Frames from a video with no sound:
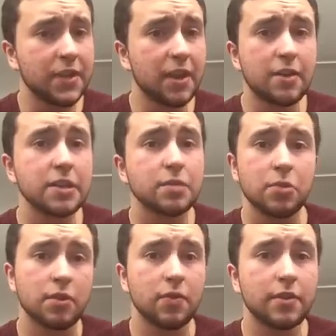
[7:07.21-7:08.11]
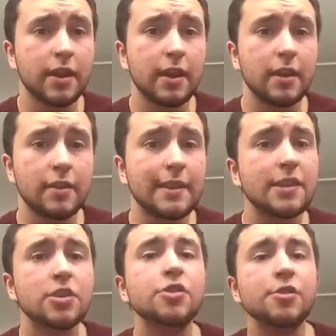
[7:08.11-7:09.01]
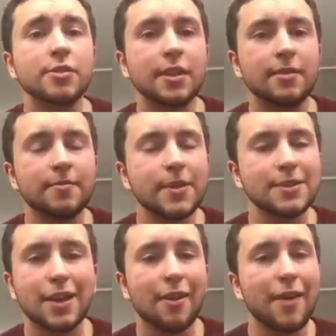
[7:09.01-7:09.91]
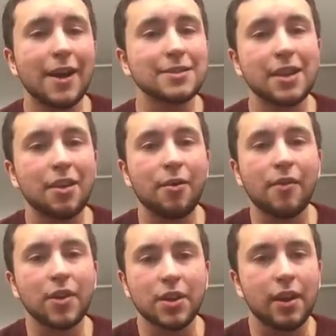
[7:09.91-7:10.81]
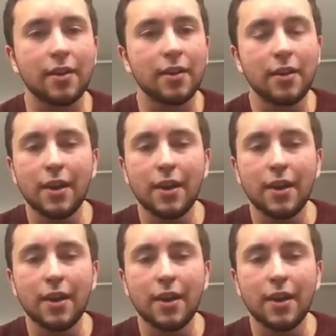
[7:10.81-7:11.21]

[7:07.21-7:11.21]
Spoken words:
The internet's a beautiful thing. They should use it instead of asking you everything.